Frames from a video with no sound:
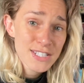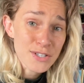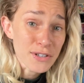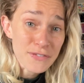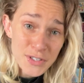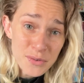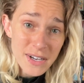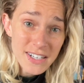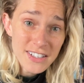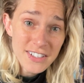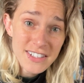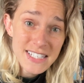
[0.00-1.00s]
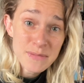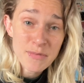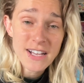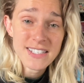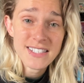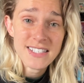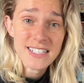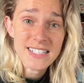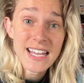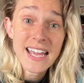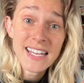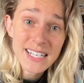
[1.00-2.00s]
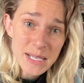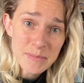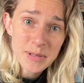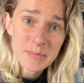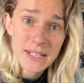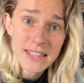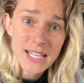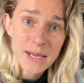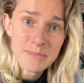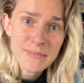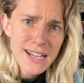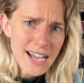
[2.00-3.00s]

So if you wanna learn these processes and implement them,